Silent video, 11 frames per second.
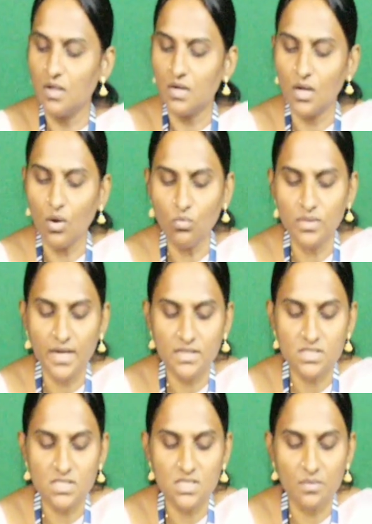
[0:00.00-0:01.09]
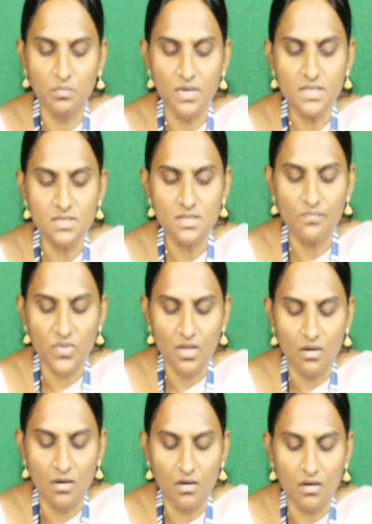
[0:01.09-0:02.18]
Now the next step is
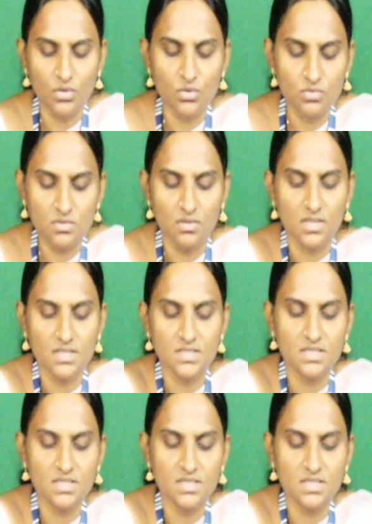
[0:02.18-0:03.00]
this